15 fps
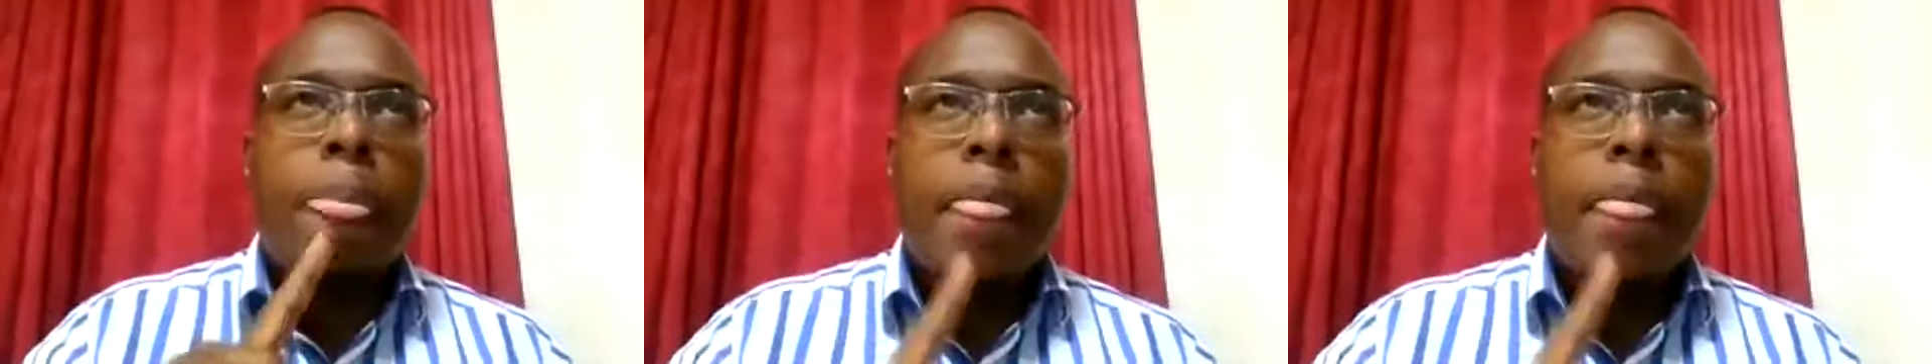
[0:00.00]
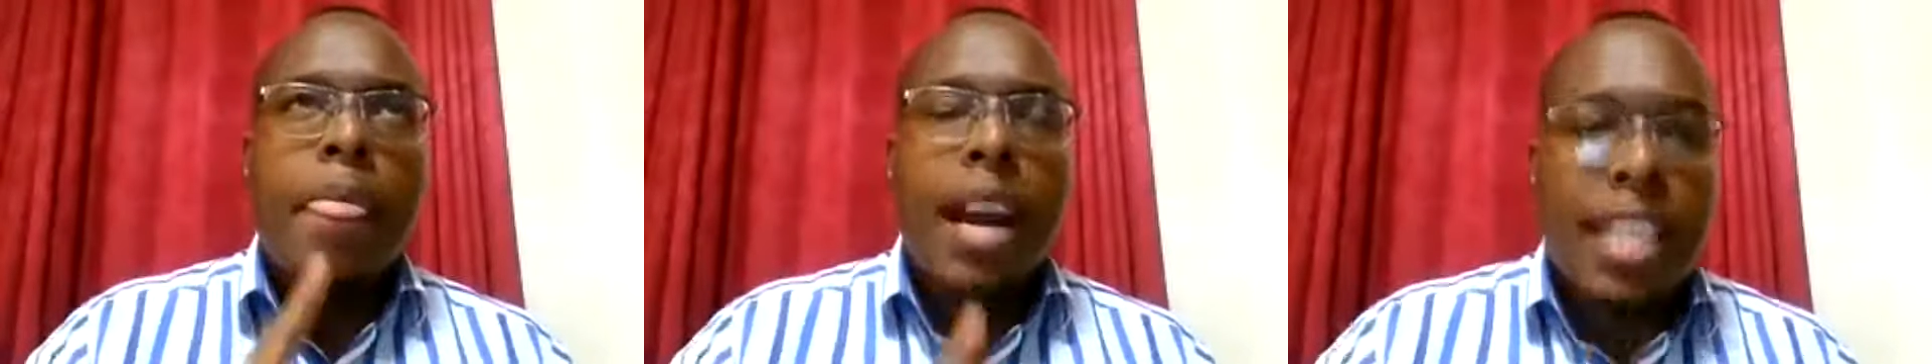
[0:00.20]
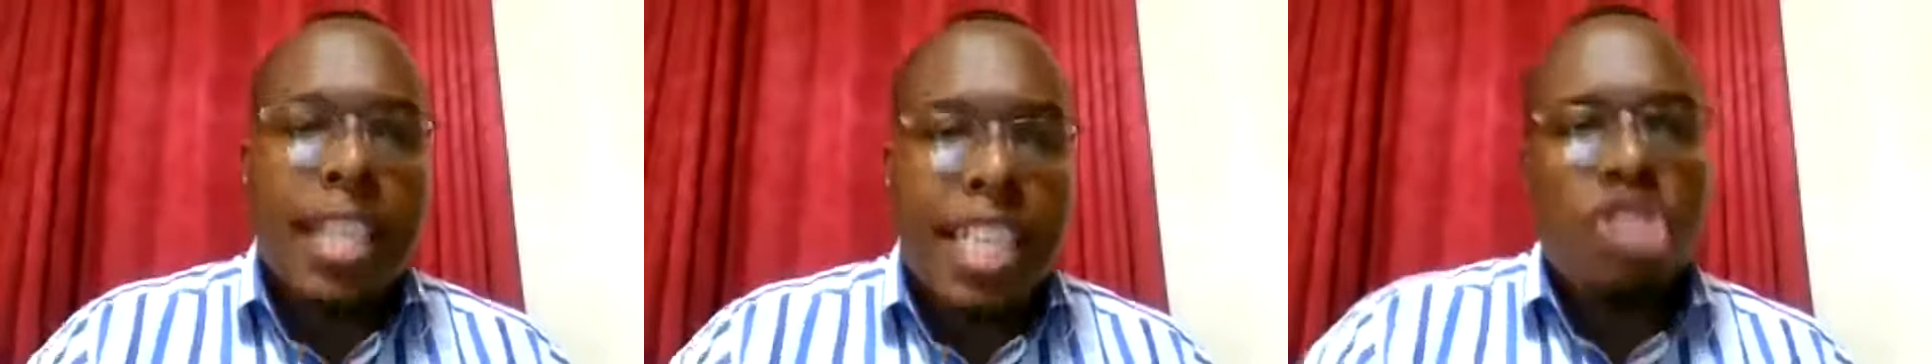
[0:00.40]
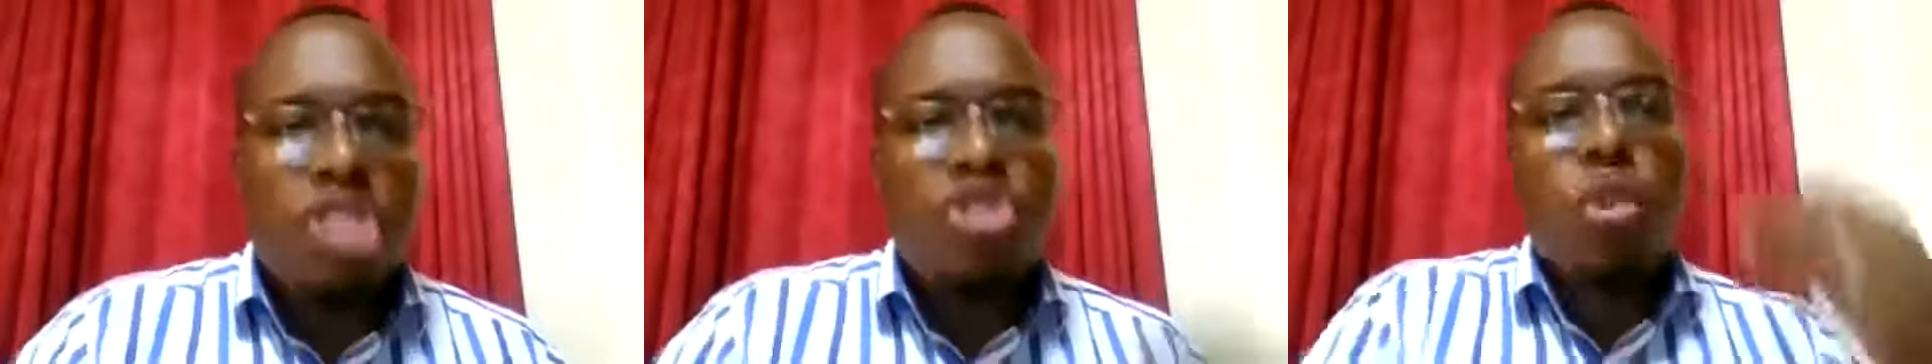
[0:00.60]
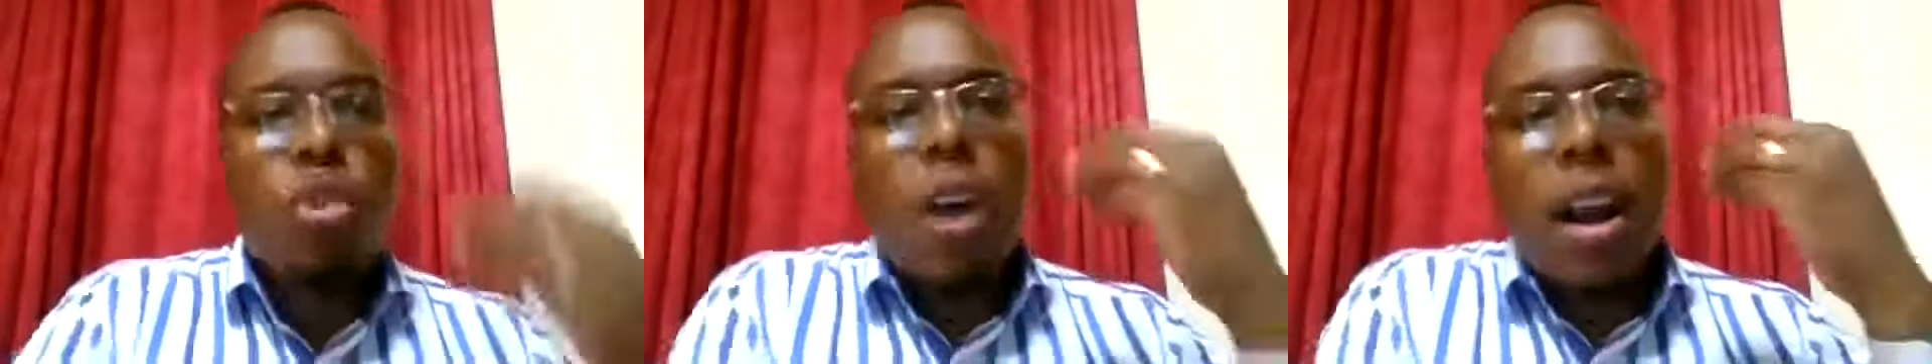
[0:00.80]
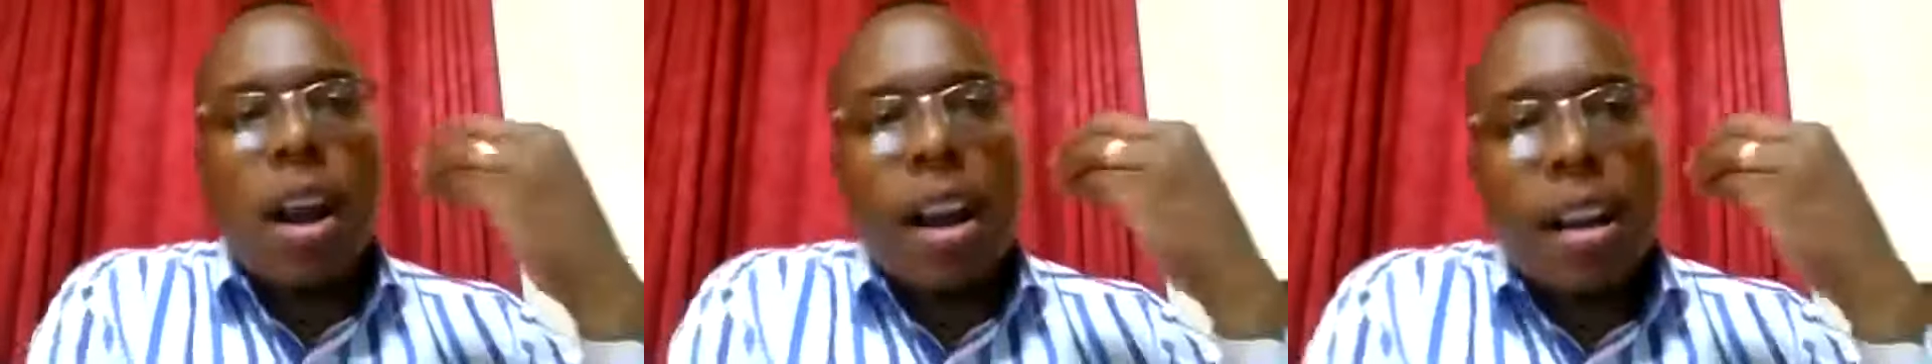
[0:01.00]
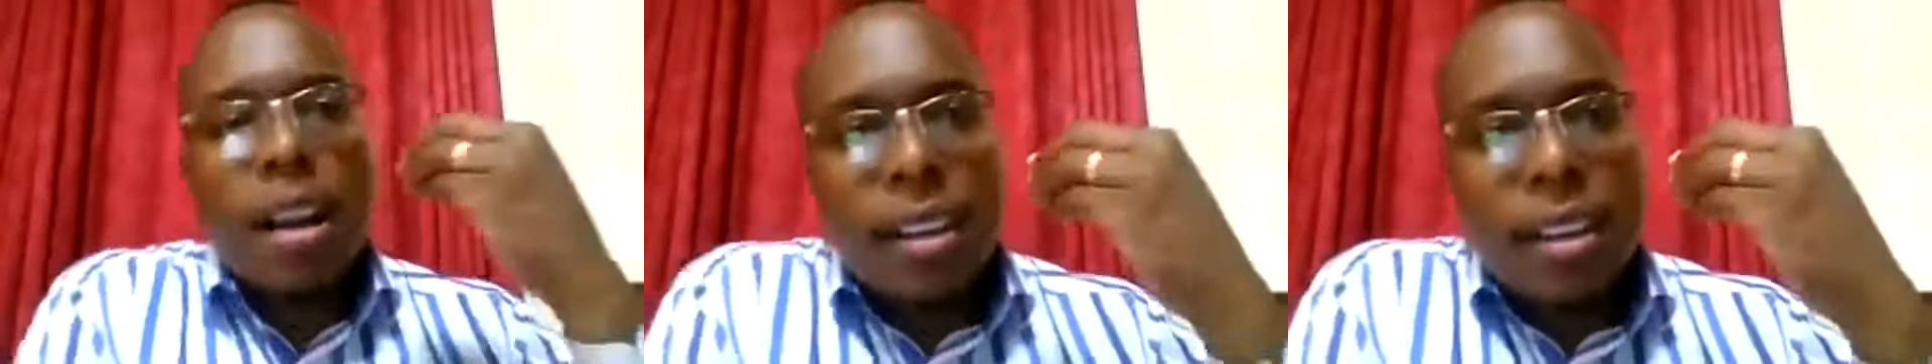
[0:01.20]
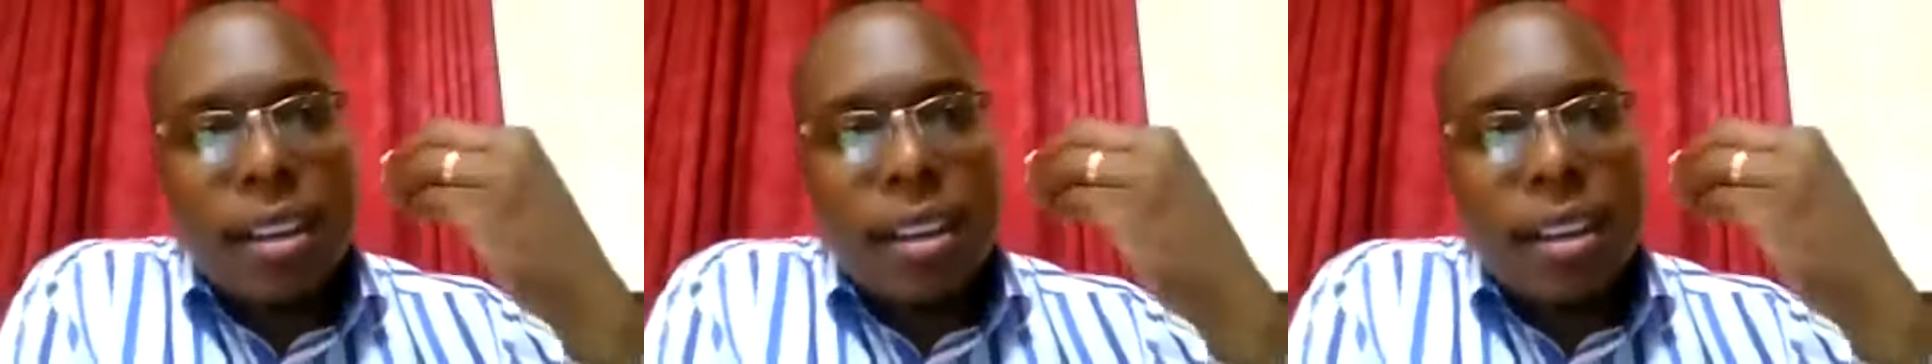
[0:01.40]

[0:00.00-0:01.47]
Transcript: architectural work,